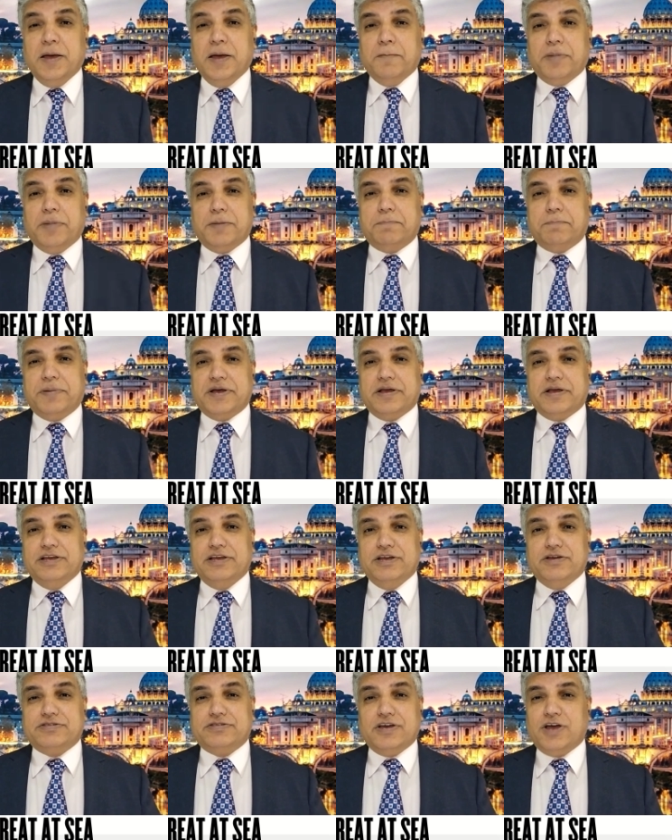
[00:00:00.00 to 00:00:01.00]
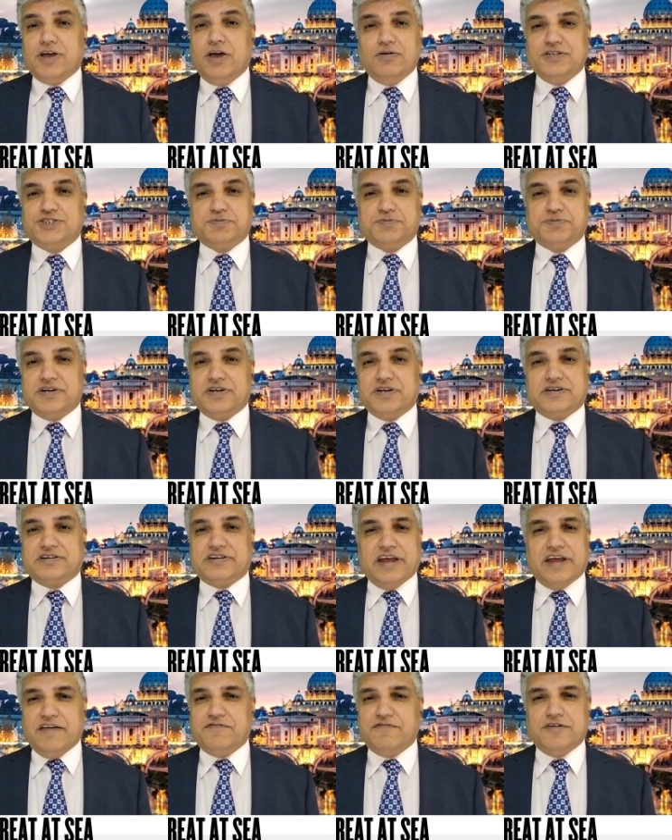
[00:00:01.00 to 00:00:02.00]
But the Holy Spirit
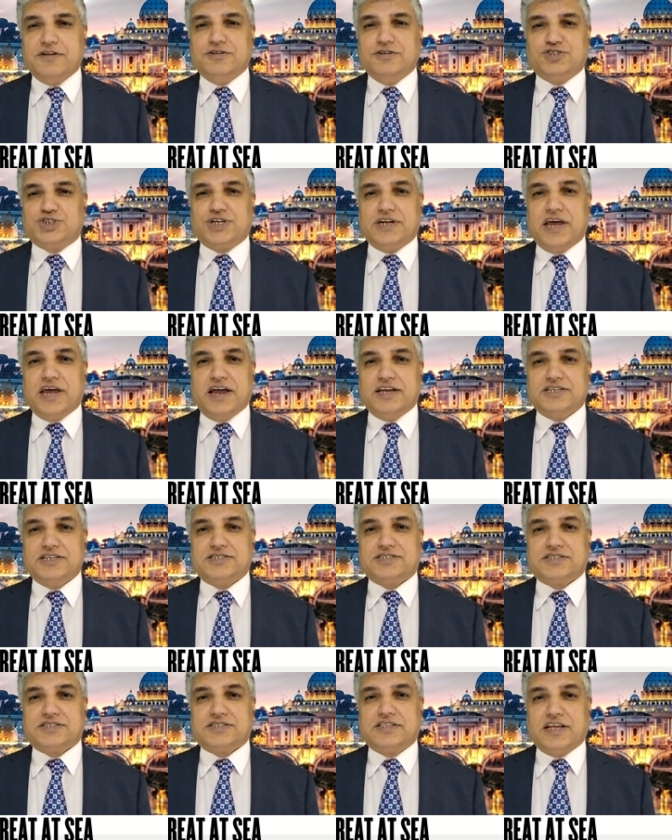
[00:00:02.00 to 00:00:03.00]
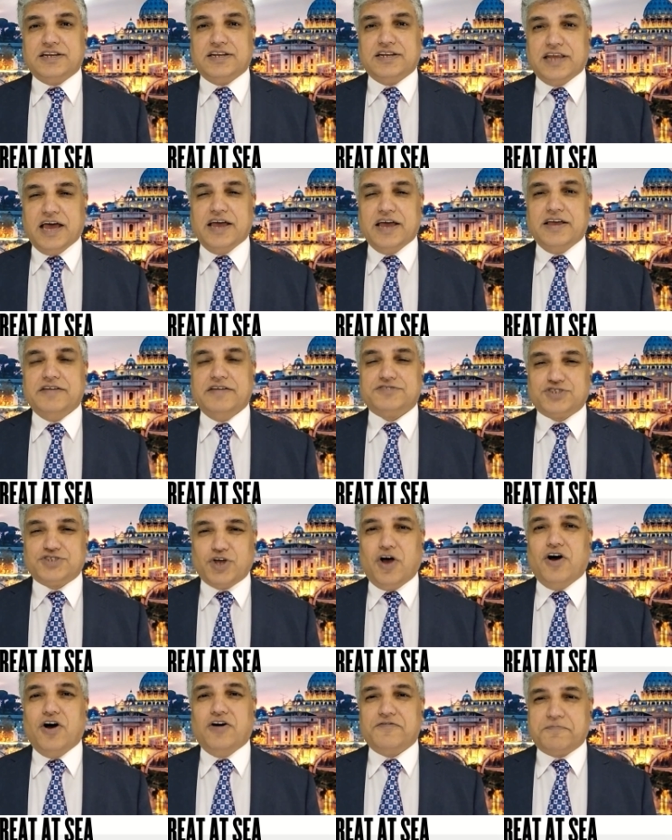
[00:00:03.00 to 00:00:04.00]
revolutionized the lives
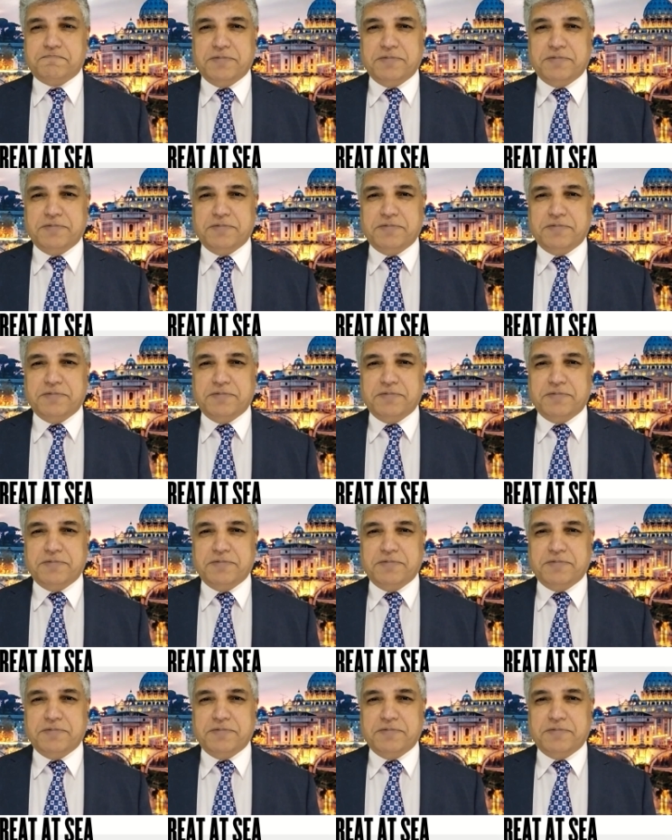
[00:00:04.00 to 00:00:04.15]
of